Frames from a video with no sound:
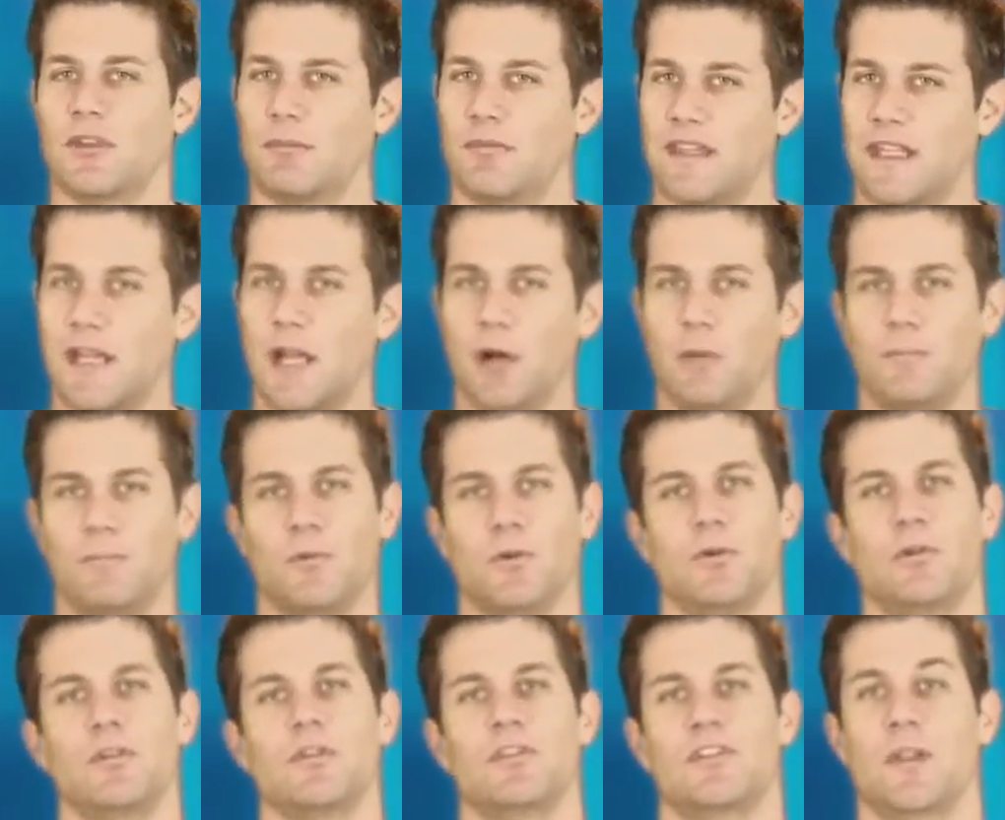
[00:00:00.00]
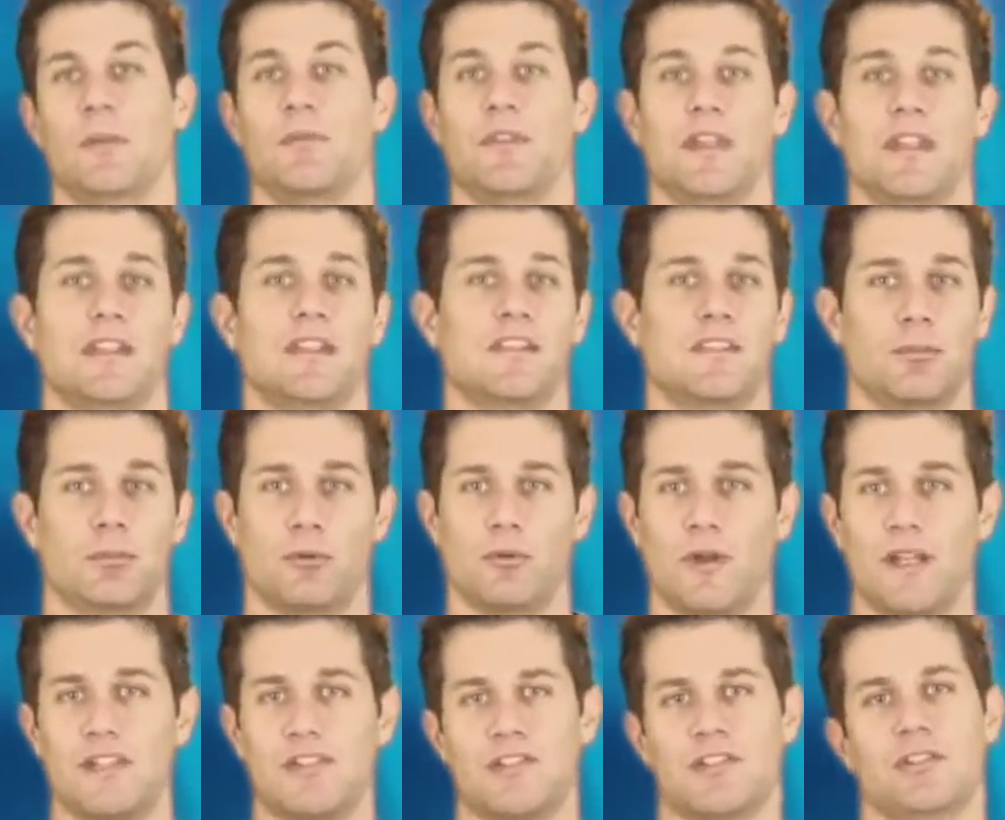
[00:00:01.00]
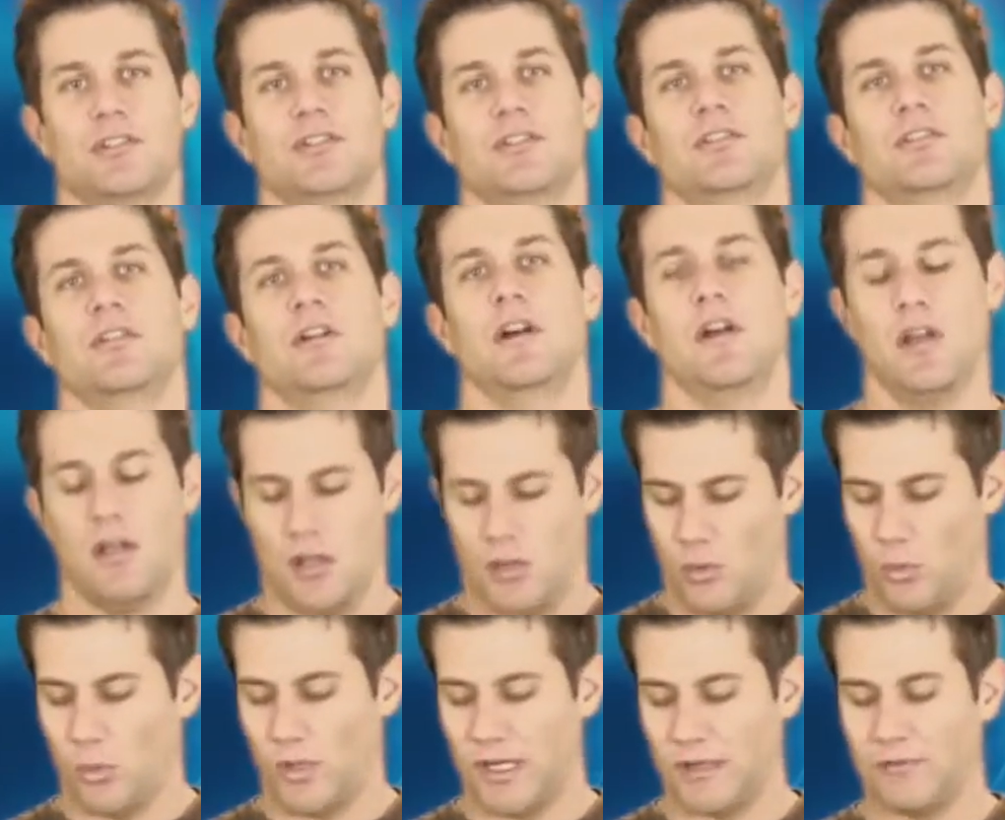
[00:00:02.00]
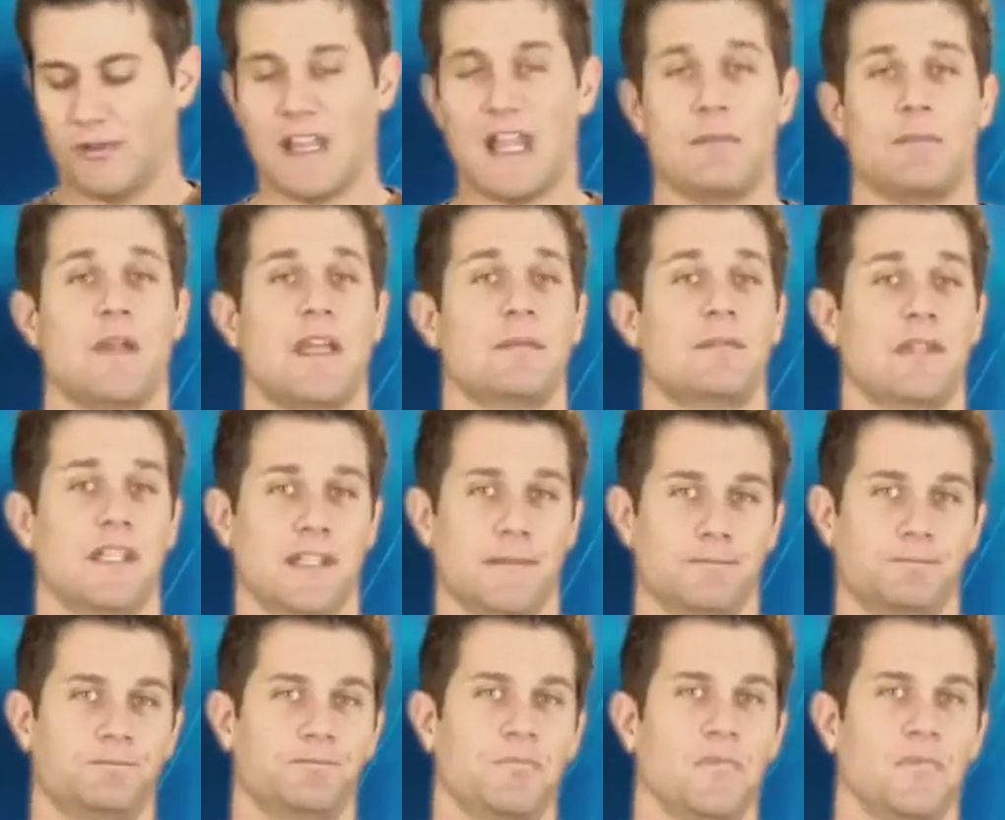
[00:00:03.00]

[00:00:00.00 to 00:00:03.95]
Something helpful, something inspirational, whatever that may be.